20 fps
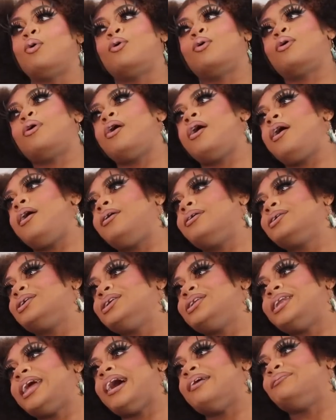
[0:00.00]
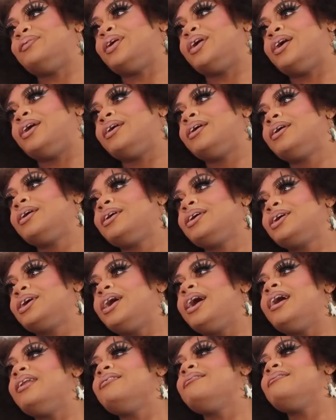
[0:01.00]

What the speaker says: girl, could never. Could